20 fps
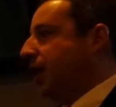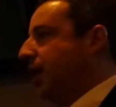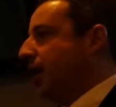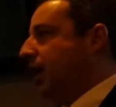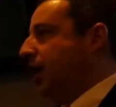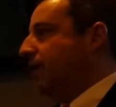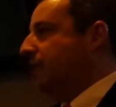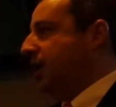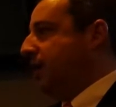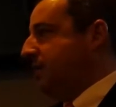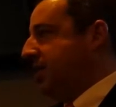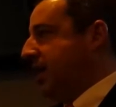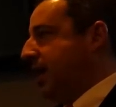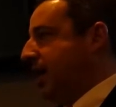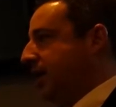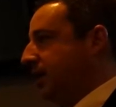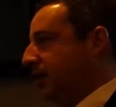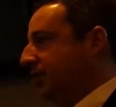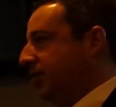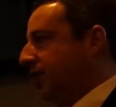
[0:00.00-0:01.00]
MD
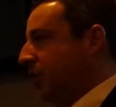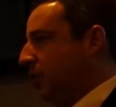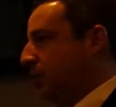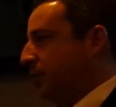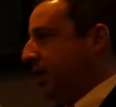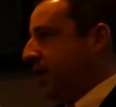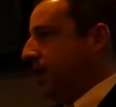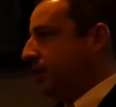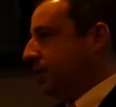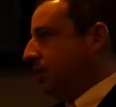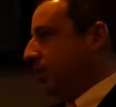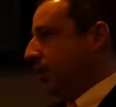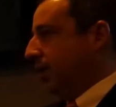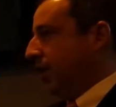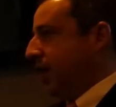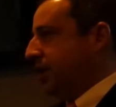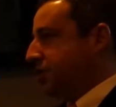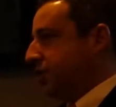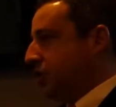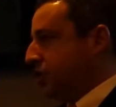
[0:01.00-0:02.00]
um, Anderson, albeit the
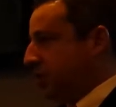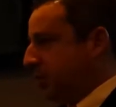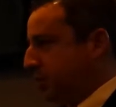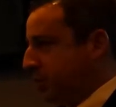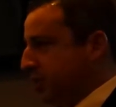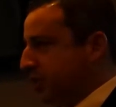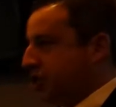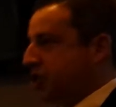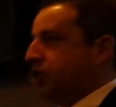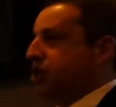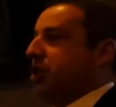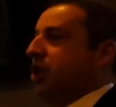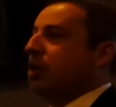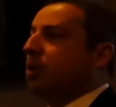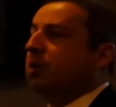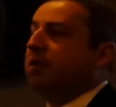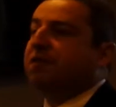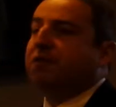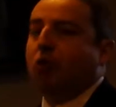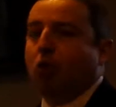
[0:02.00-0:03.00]
relationship was
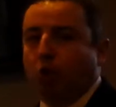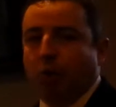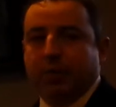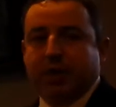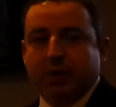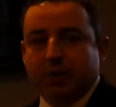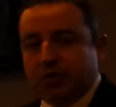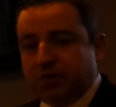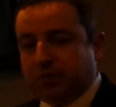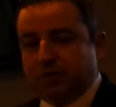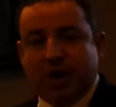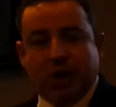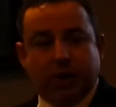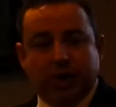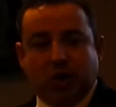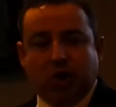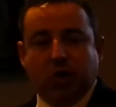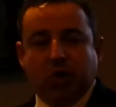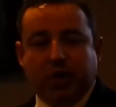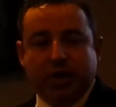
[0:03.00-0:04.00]
still forming. It was
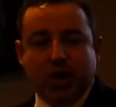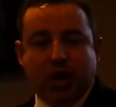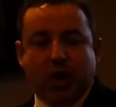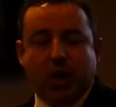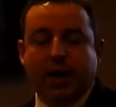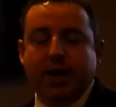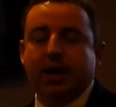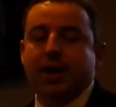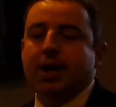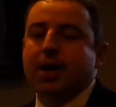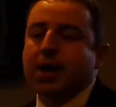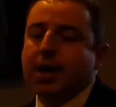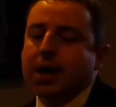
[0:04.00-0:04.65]
very early on.